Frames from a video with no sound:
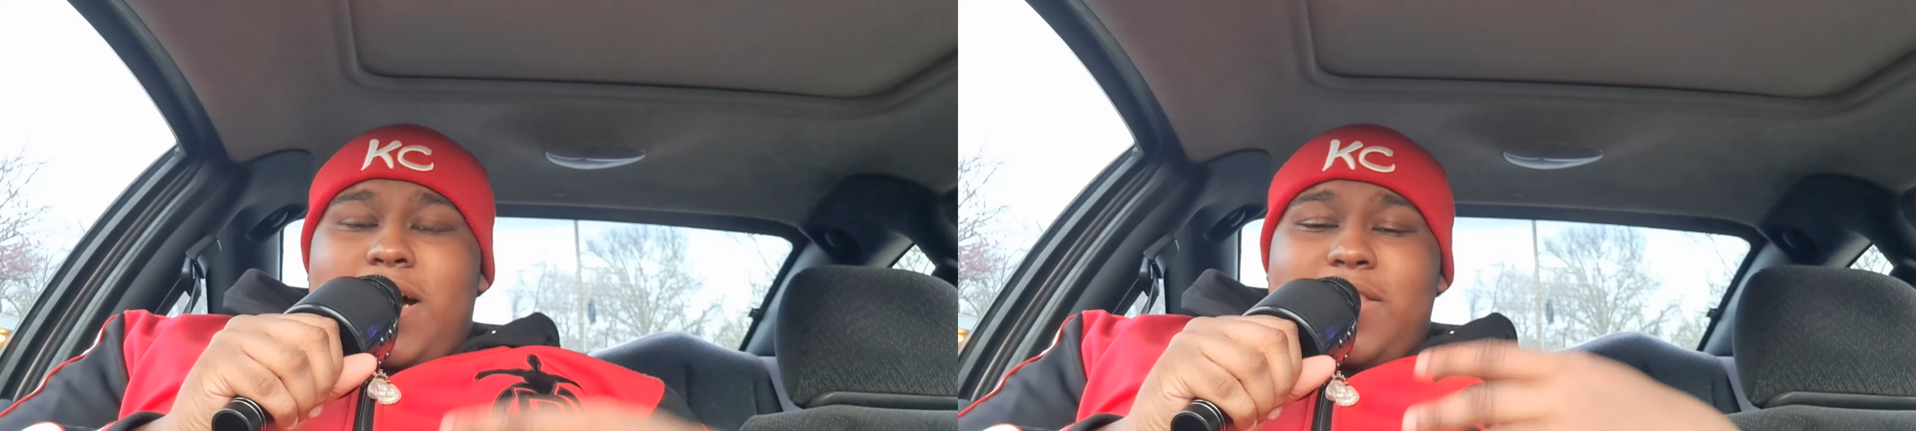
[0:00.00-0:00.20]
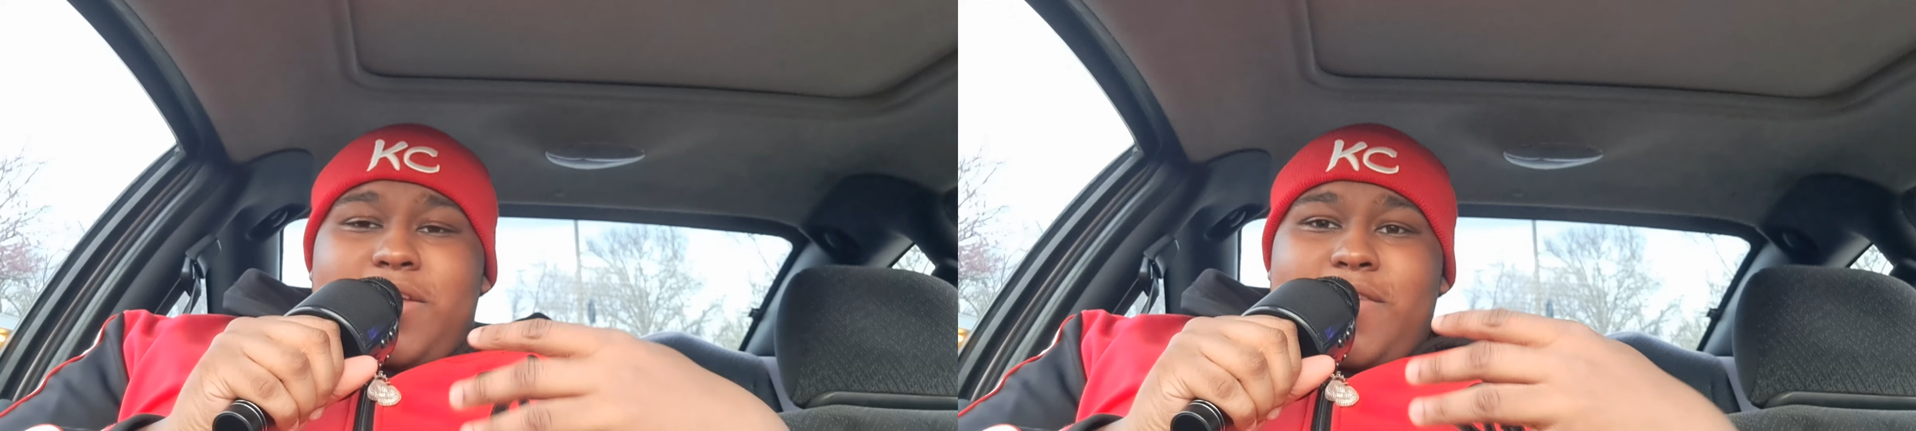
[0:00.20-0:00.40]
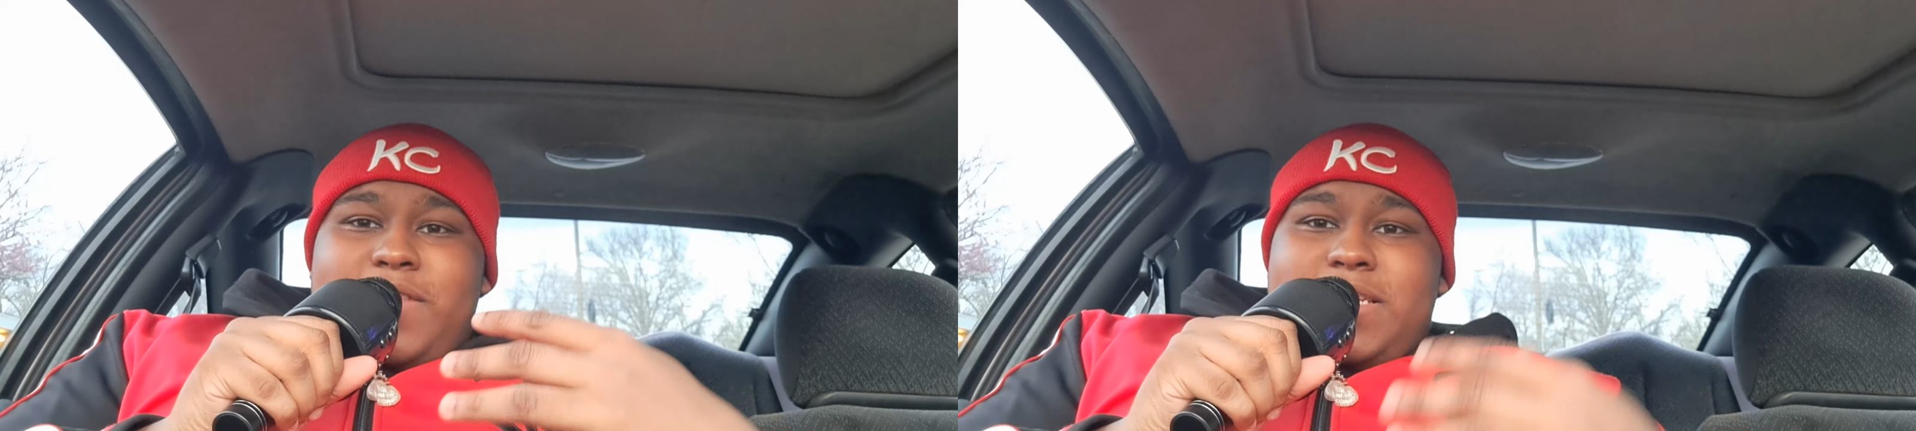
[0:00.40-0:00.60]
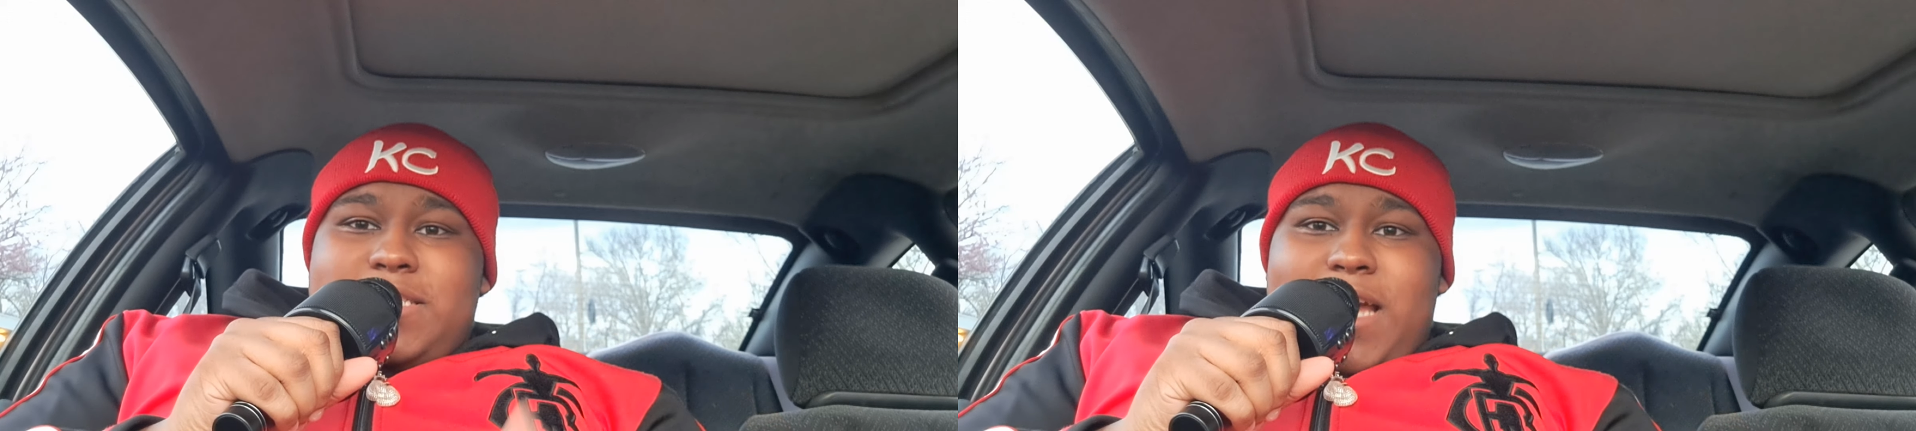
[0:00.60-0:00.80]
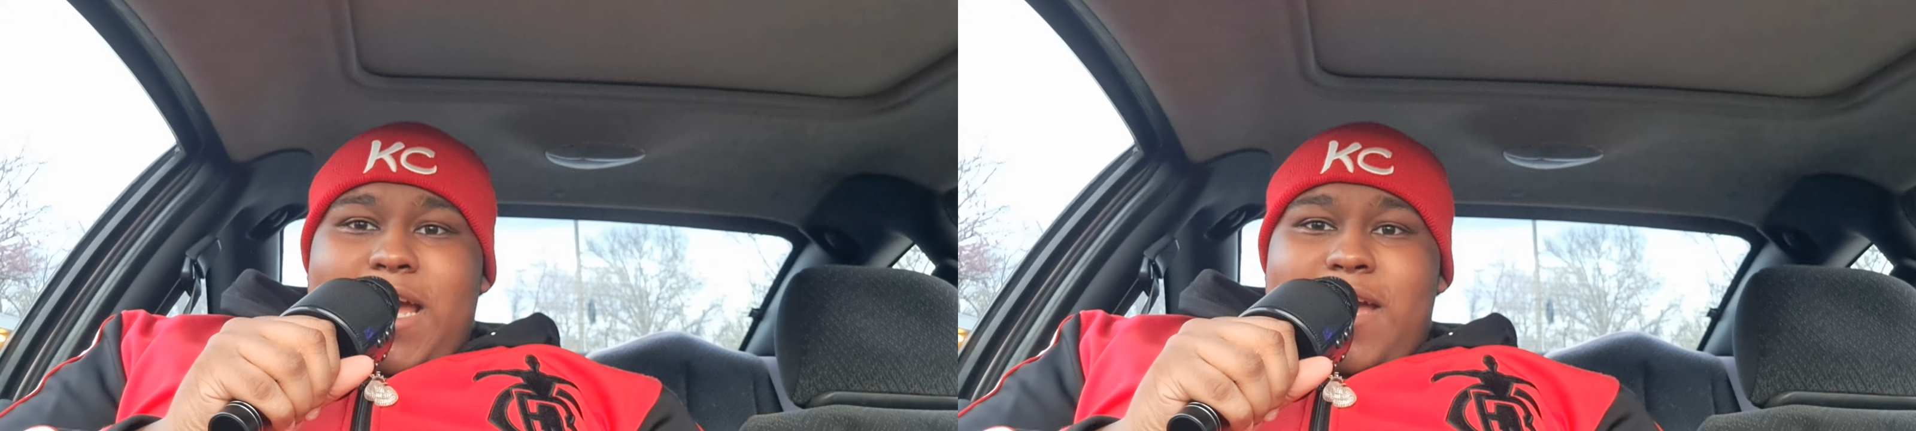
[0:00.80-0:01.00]
I love the
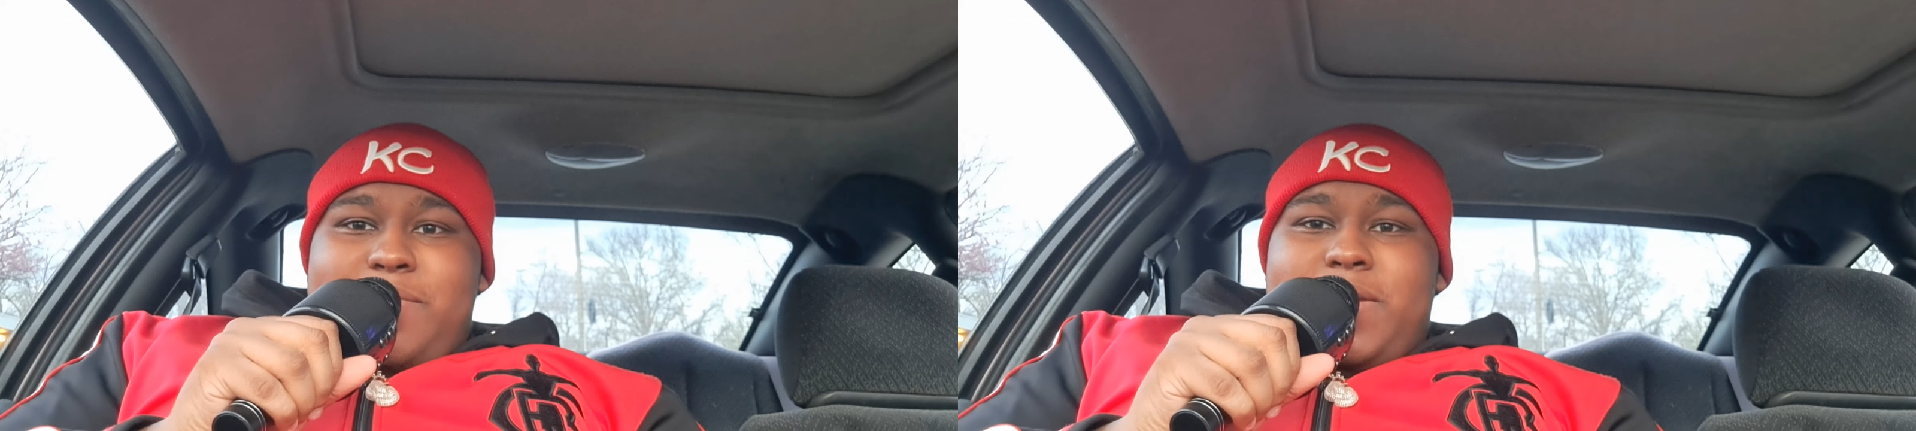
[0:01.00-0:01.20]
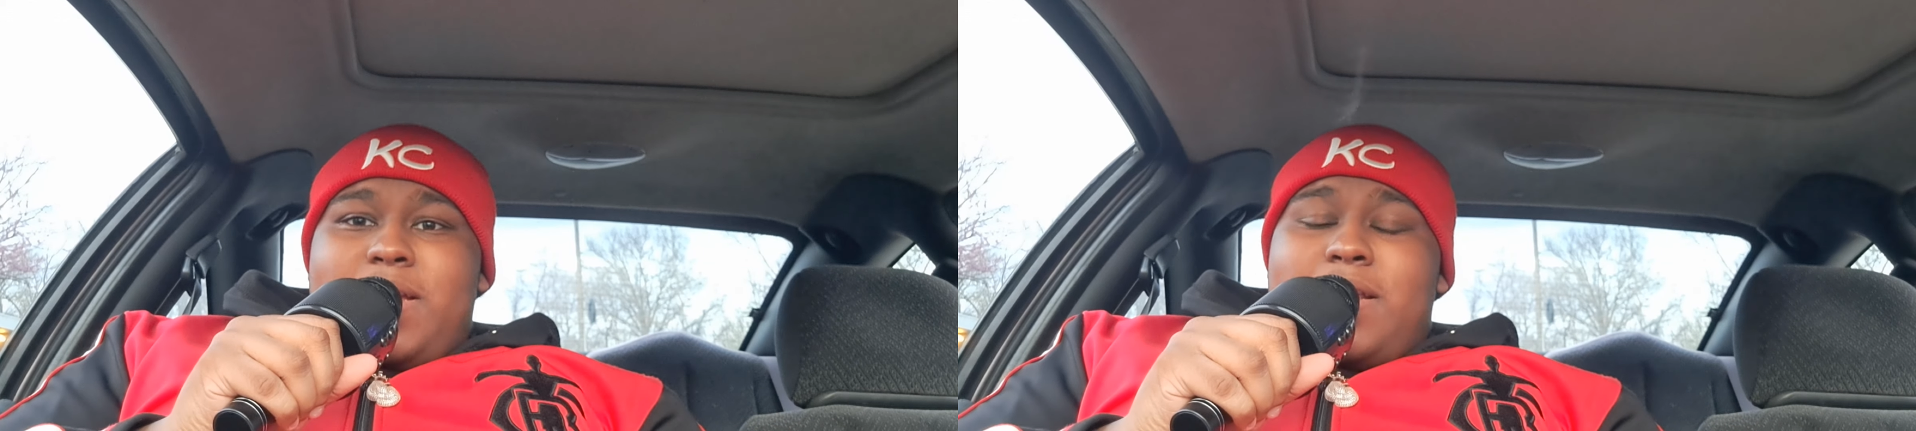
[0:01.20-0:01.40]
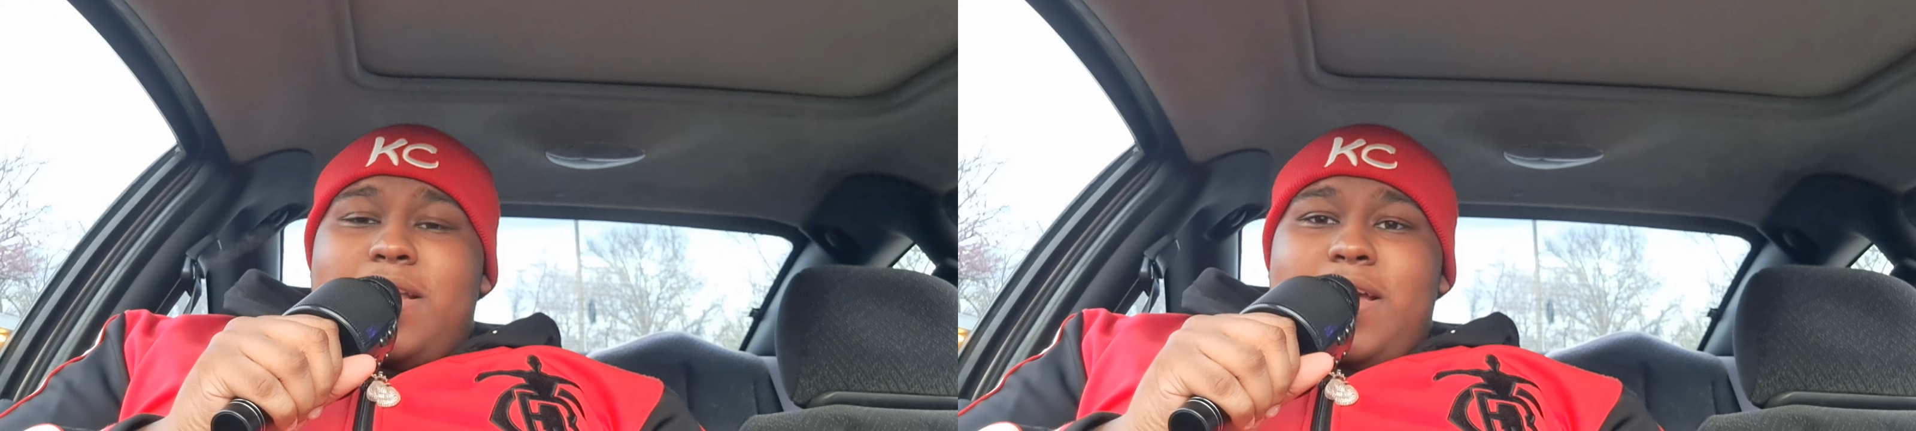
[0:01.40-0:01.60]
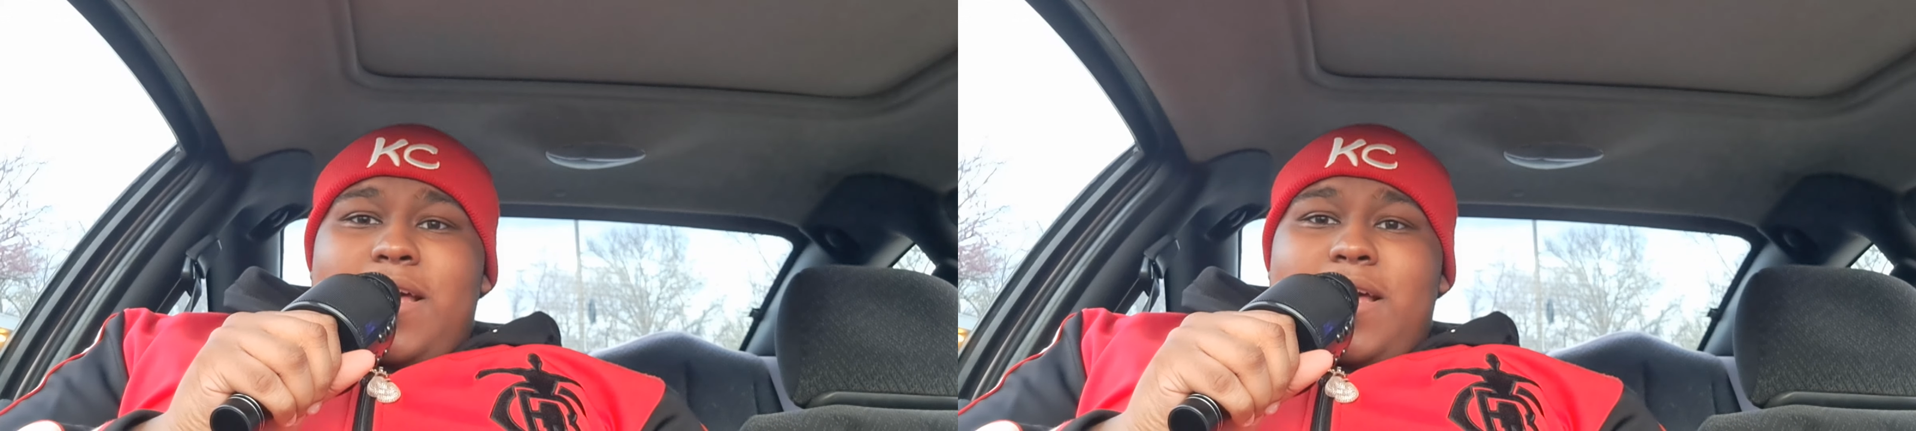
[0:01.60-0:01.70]
jab and